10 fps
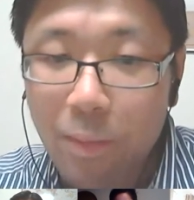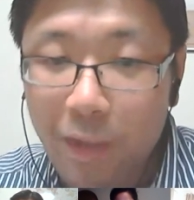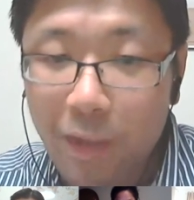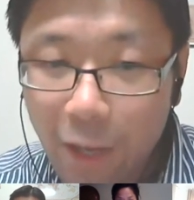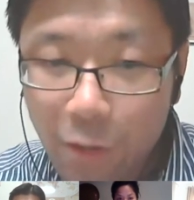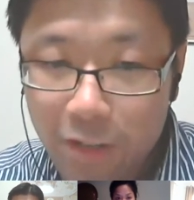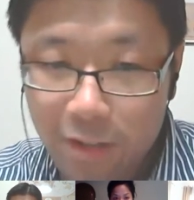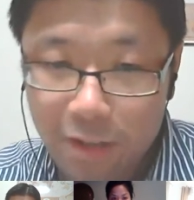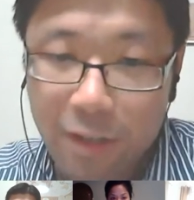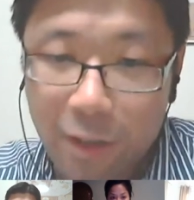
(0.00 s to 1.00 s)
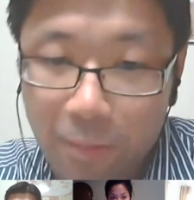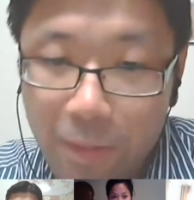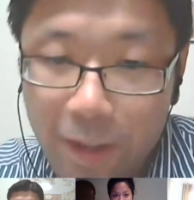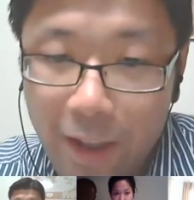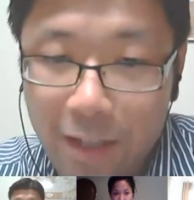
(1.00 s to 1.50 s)
plug into the
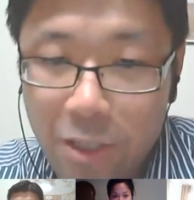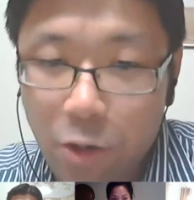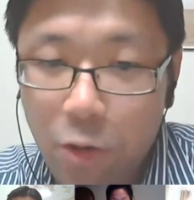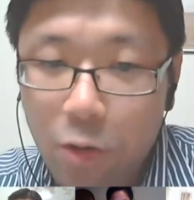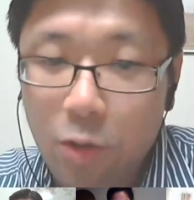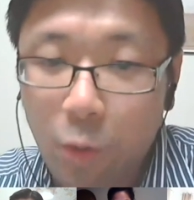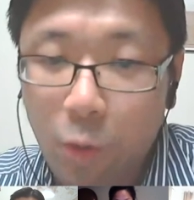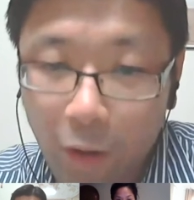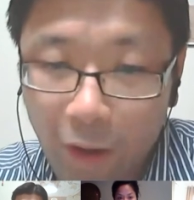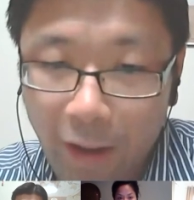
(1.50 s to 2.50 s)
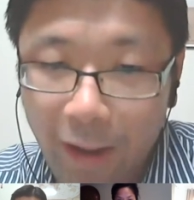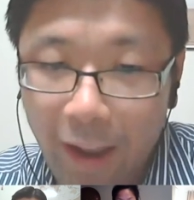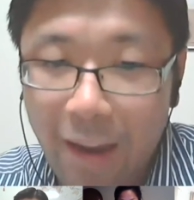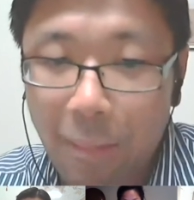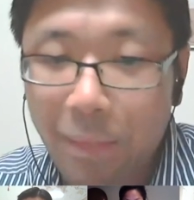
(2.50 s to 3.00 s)
system and start learning
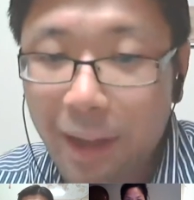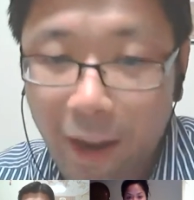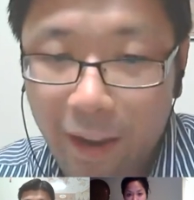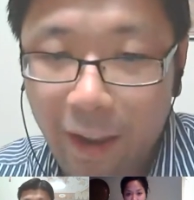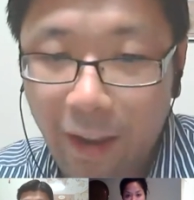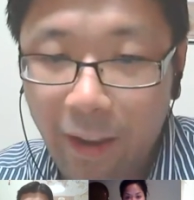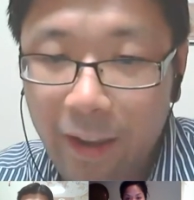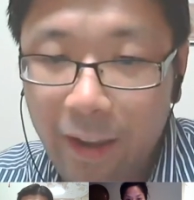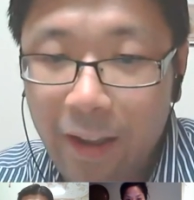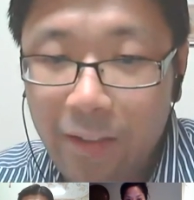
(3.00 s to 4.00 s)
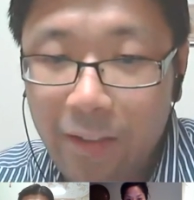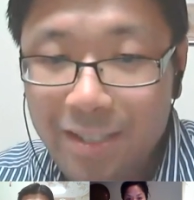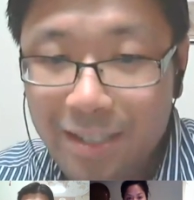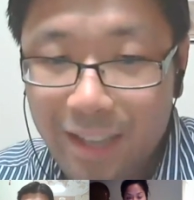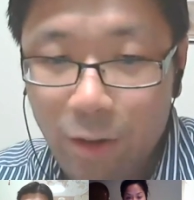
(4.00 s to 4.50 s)
and applying
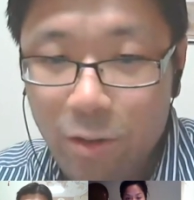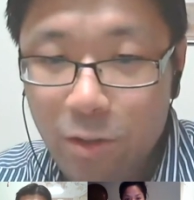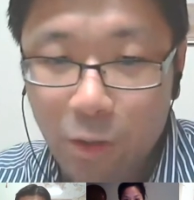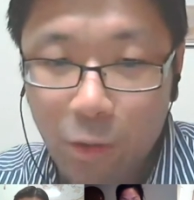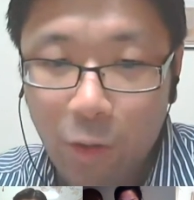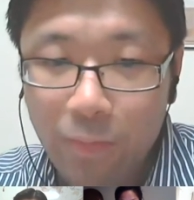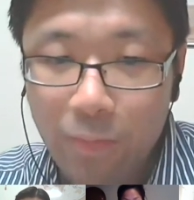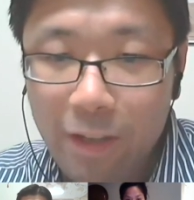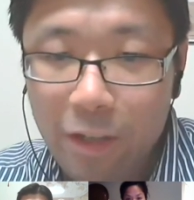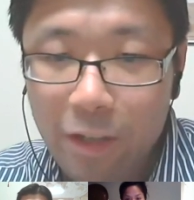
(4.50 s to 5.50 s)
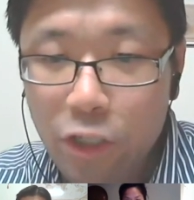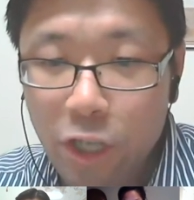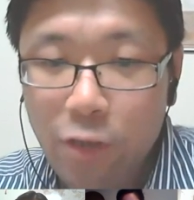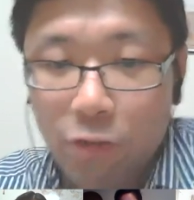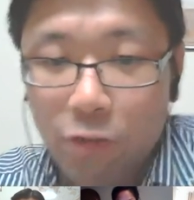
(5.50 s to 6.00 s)
the skills you learn to
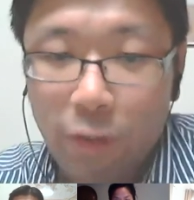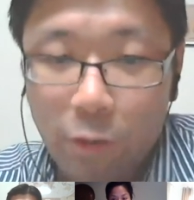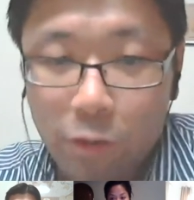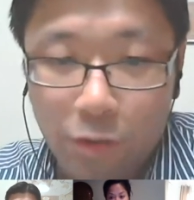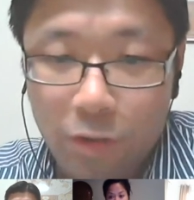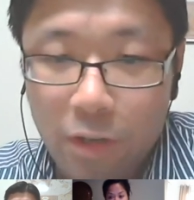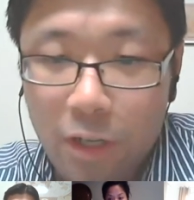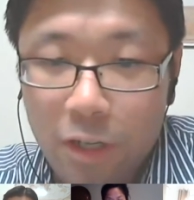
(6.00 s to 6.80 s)
change your future.